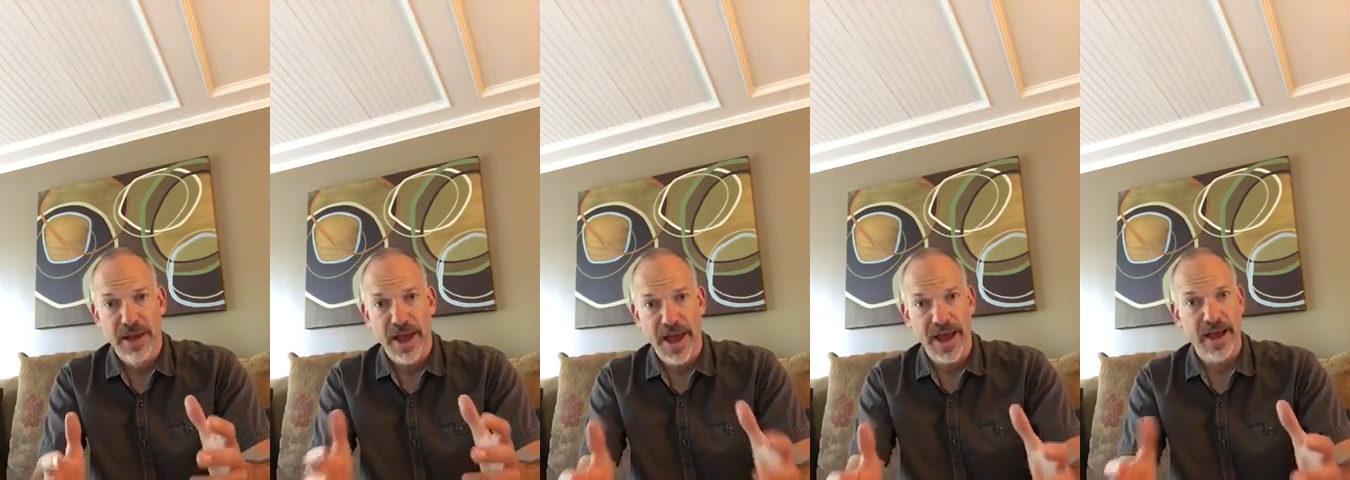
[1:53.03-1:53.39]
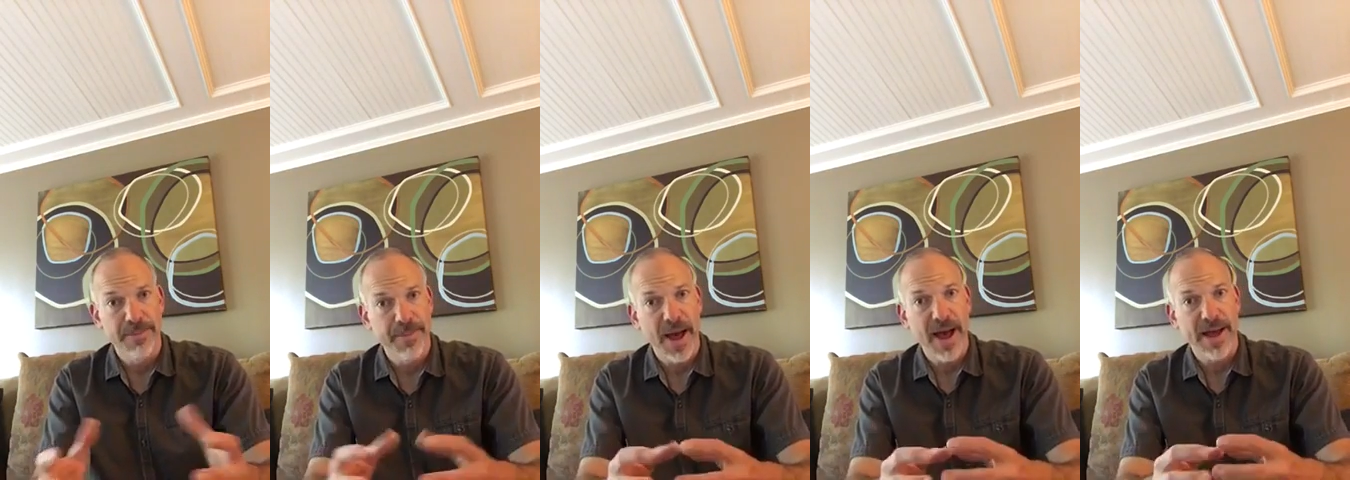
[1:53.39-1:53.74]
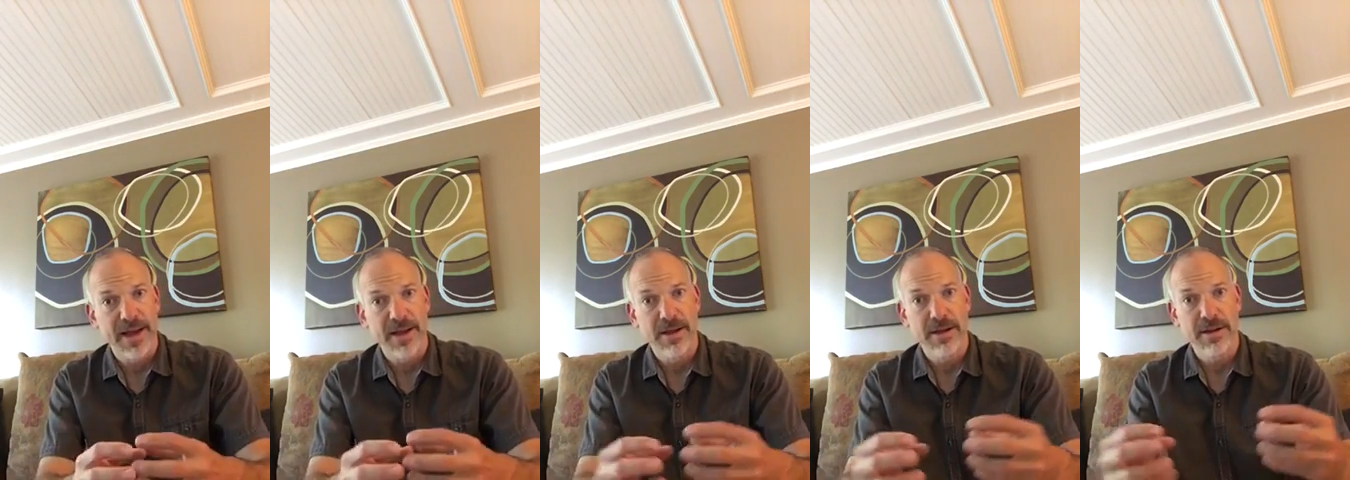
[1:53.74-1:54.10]
and
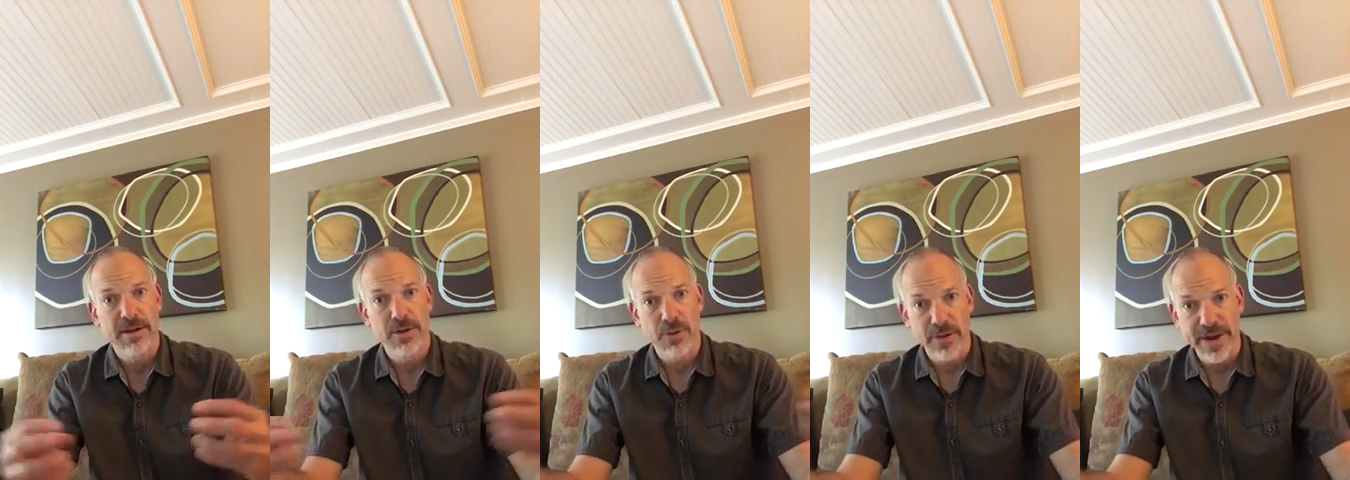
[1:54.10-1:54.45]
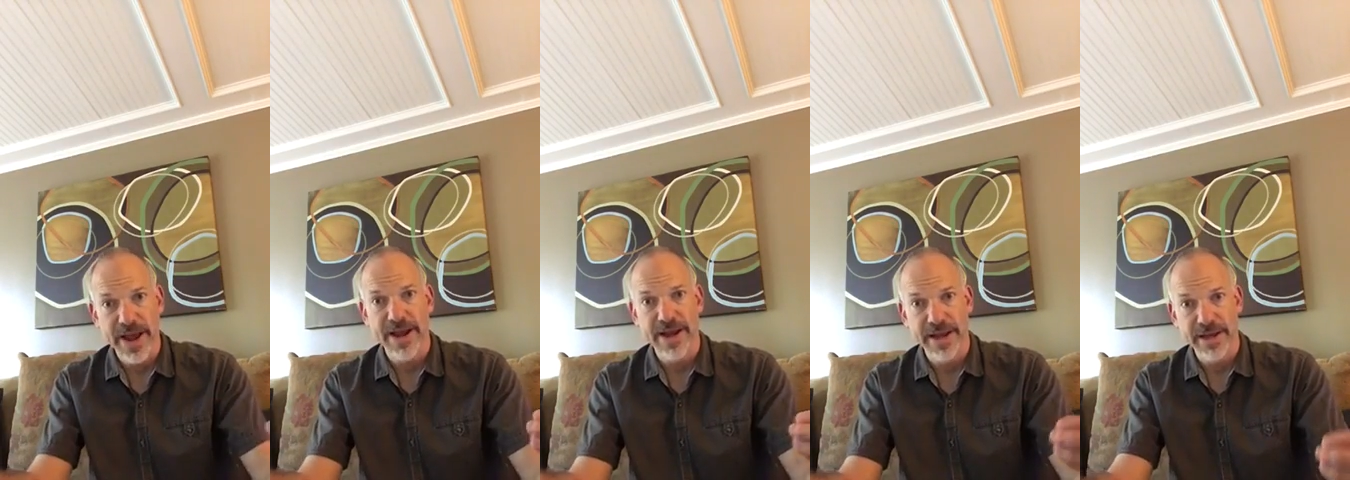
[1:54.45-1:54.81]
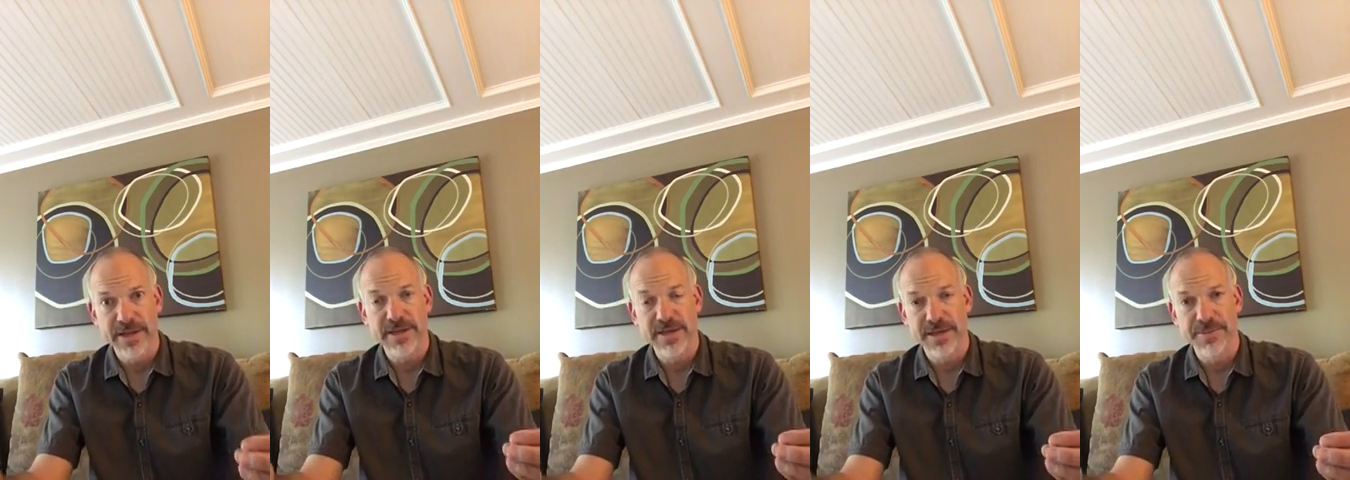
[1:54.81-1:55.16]
by
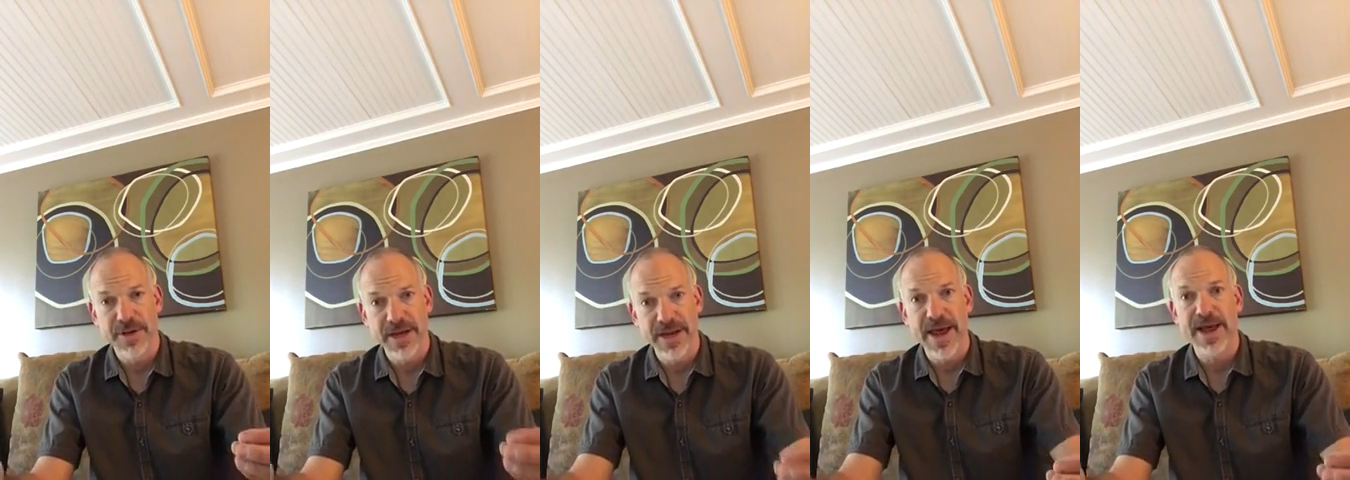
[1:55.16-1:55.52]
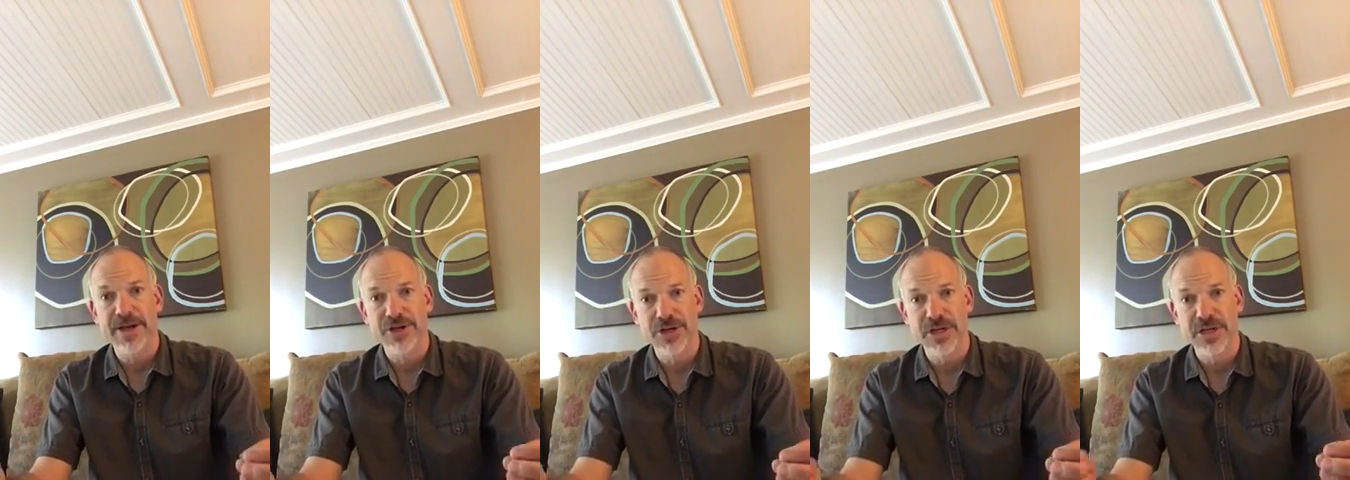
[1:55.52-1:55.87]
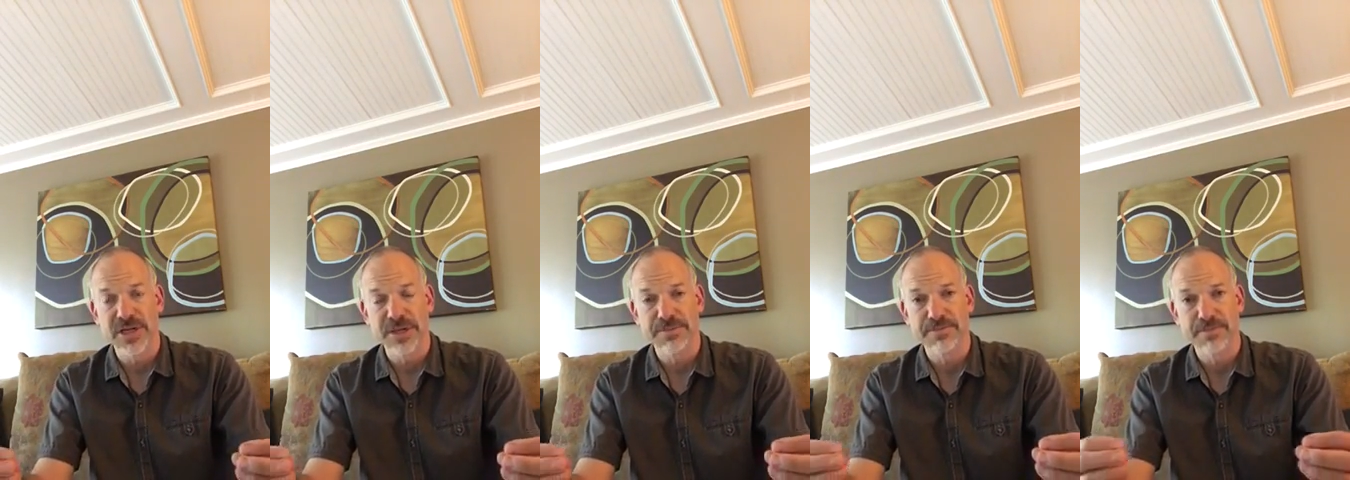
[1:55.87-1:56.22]
creating some
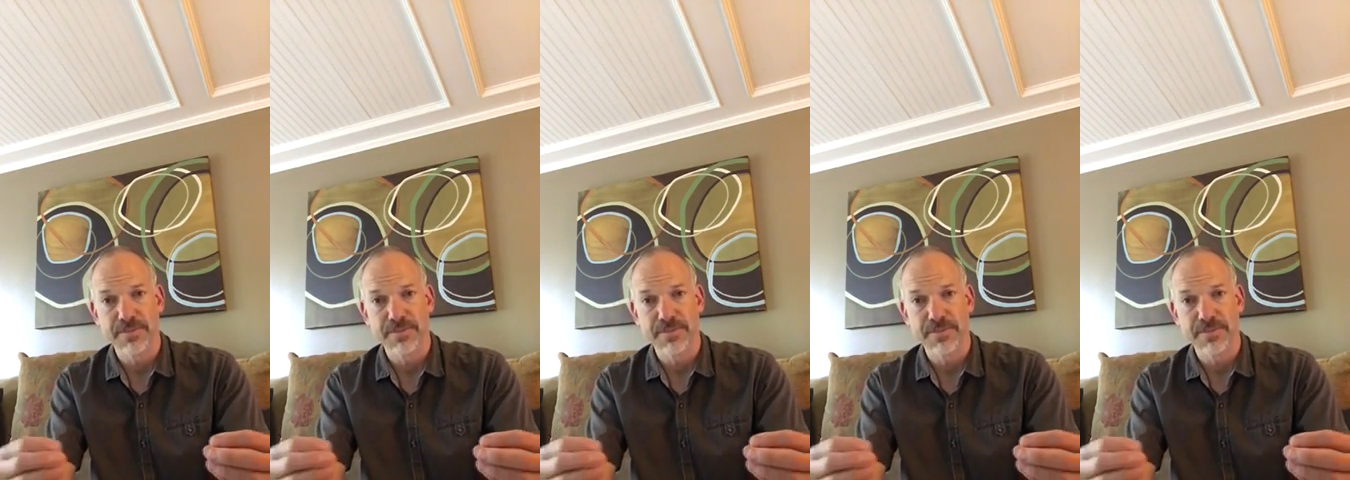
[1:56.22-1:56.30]
connections